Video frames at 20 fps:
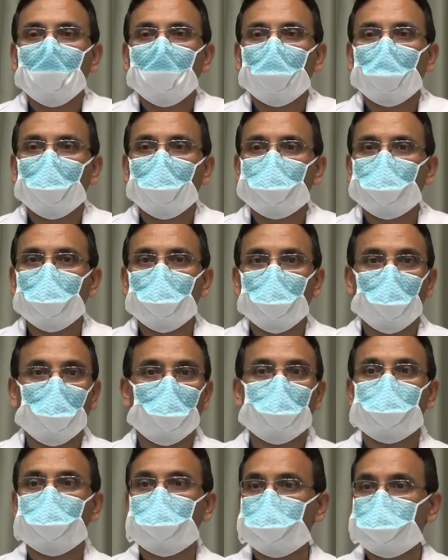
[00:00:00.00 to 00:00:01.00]
Uh, but
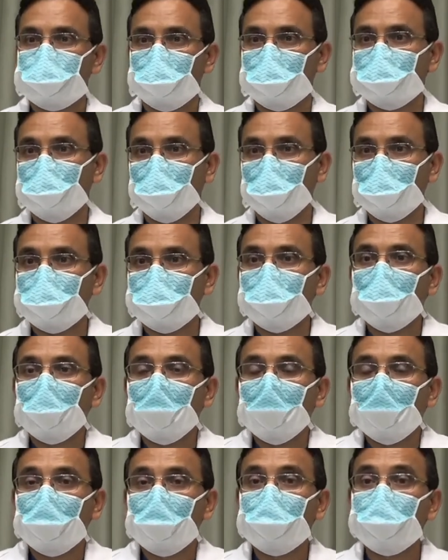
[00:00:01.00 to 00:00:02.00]
all of those work fine.
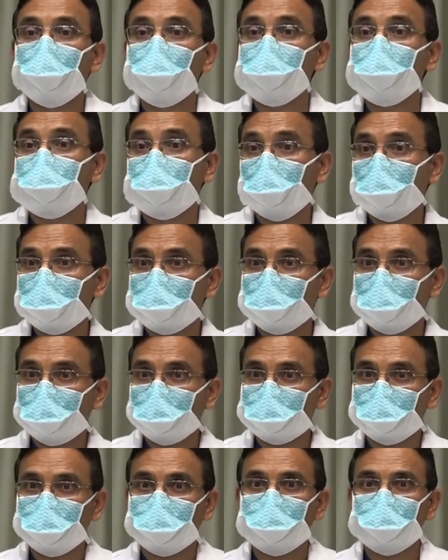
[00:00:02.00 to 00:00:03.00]
In the majority of
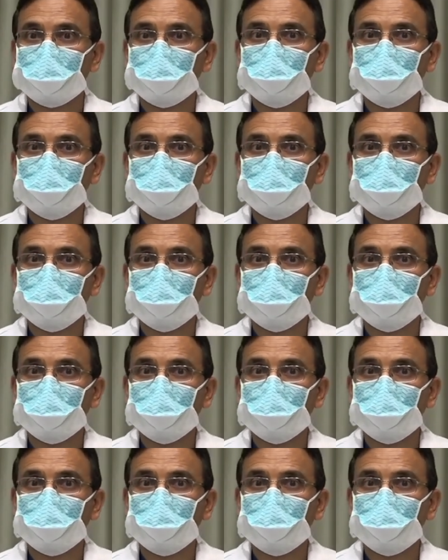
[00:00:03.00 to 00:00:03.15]
patients,